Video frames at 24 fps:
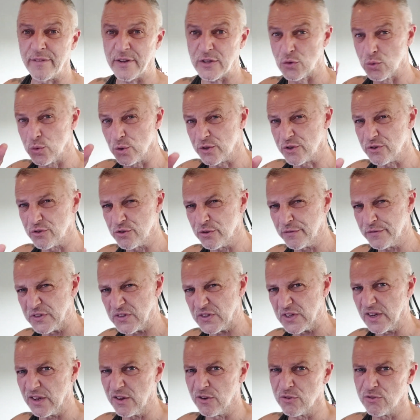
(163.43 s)
had to order another
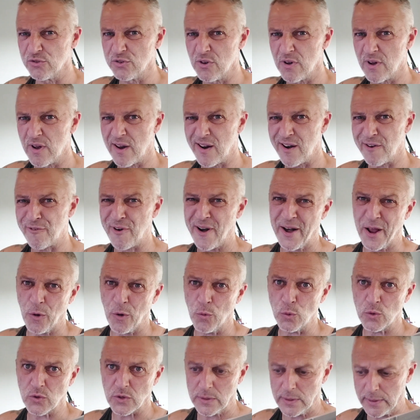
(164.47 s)
tin because I ran
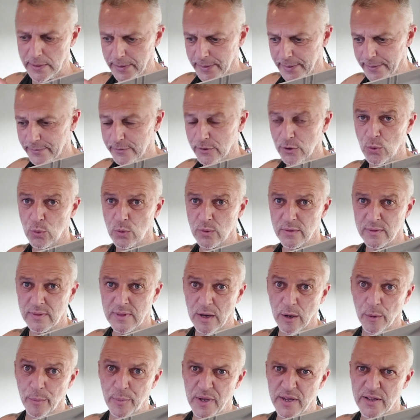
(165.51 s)
out, so
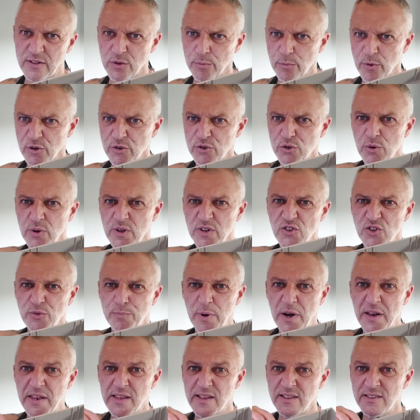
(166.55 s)
that'll be here tomorrow. So I can
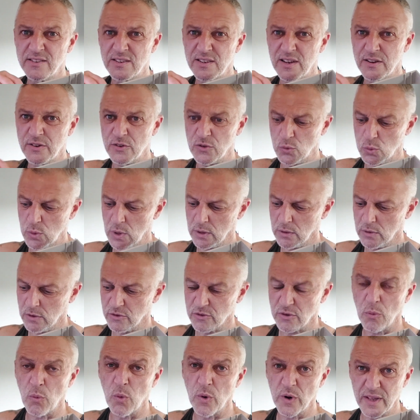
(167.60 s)
spray the inside as well, because
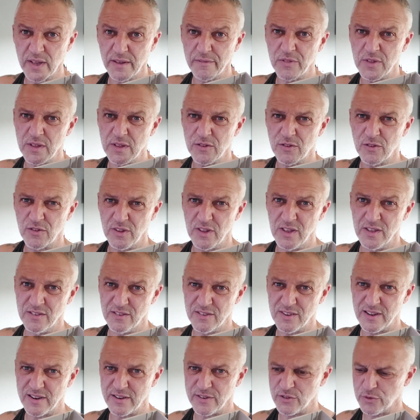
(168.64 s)
I want to give it
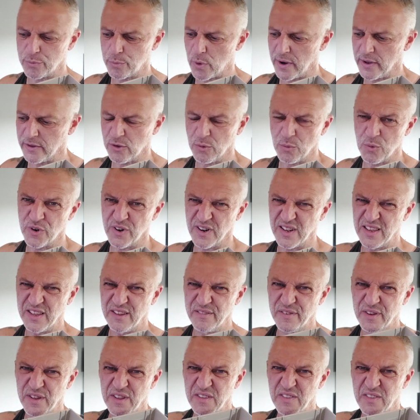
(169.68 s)
inside a spray. I don't want to
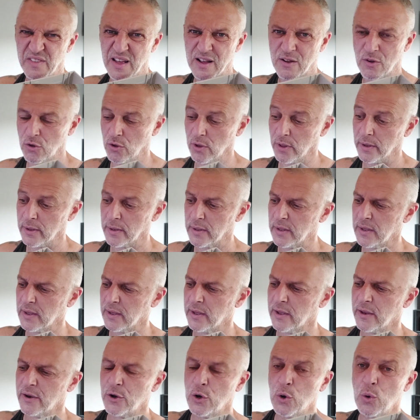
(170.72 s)
leave it that colour.
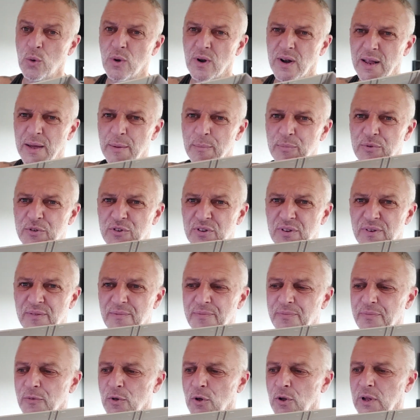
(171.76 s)
No clips.
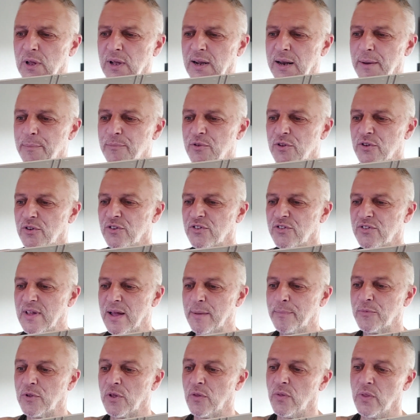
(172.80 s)
All the clips are
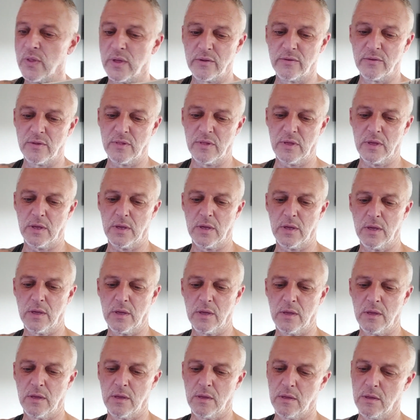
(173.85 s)
snapped on this, I think.
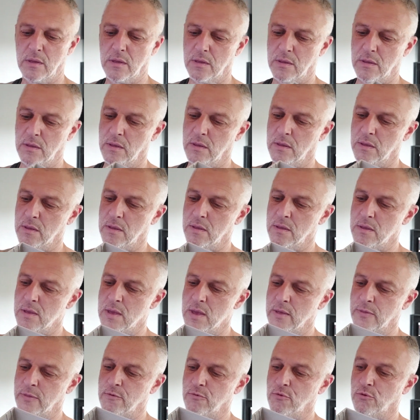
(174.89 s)

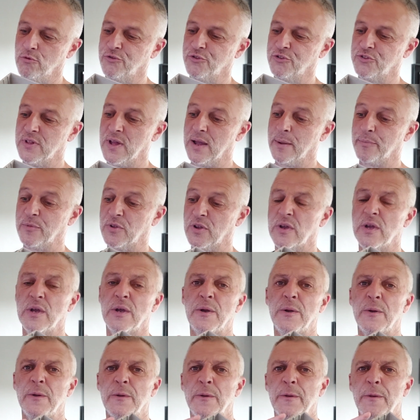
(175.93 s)
Yeah, they're all snapped.
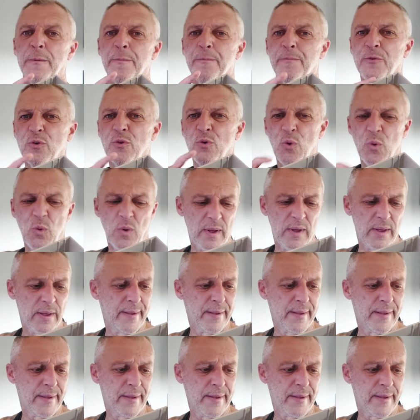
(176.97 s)
So